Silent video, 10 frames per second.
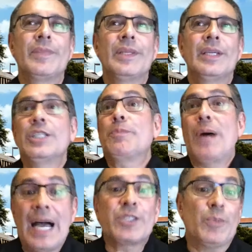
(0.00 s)
It's
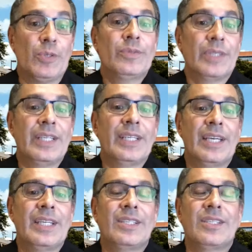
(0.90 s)
possible, and, it,
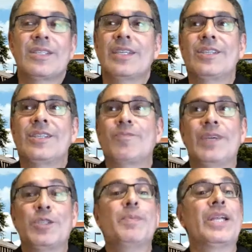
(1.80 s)
and it's, it's,
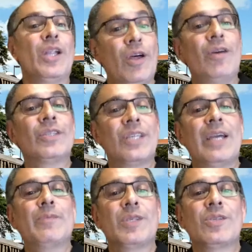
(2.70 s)
it's been a long
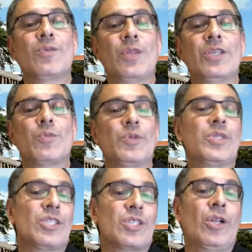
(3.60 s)
time since this was
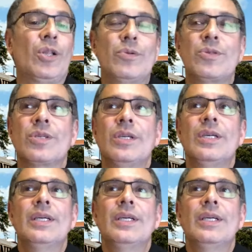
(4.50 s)
this close.